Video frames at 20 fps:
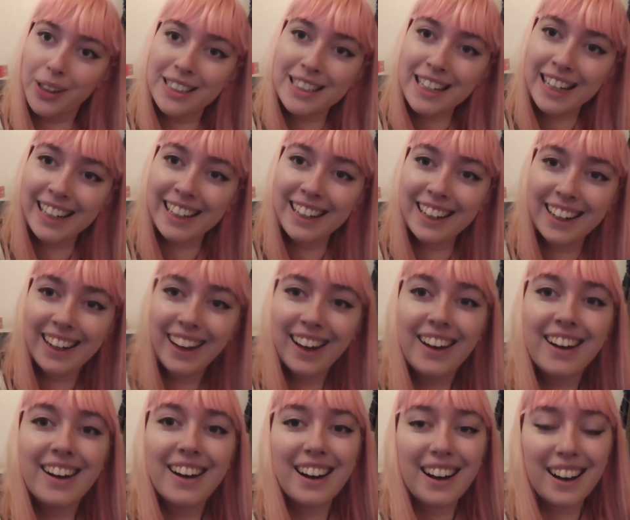was in,
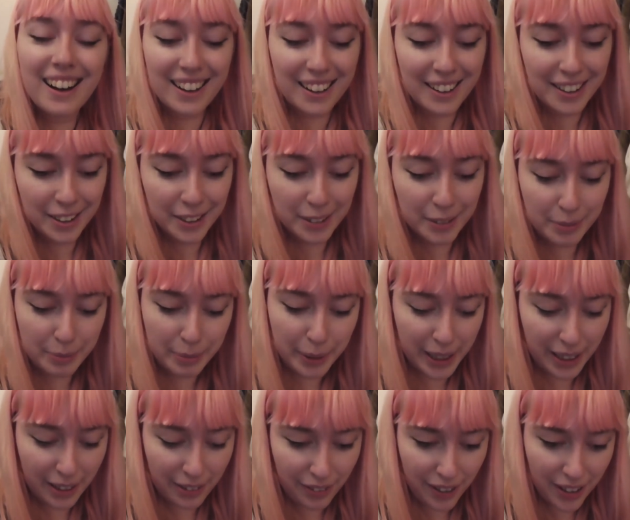um,
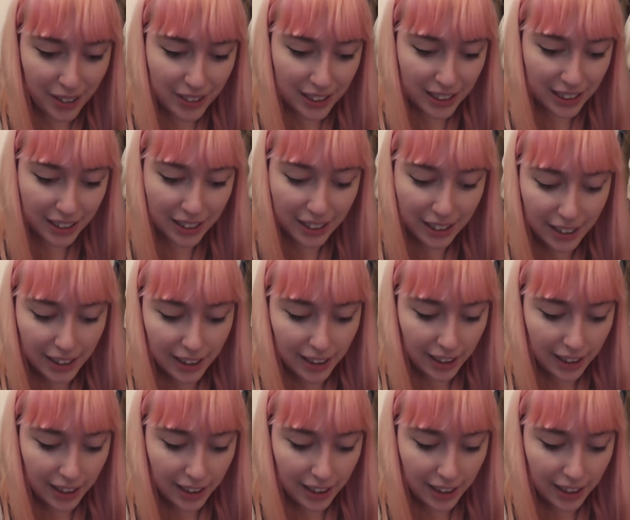but I found it